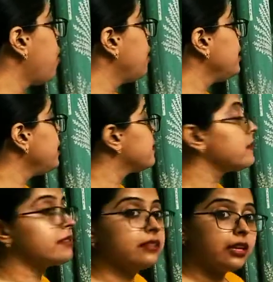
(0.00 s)
all is
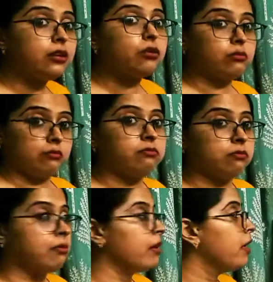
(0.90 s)
0
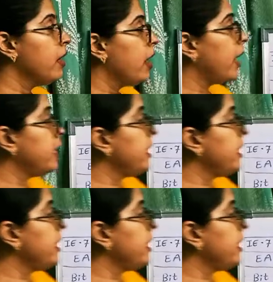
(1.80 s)
and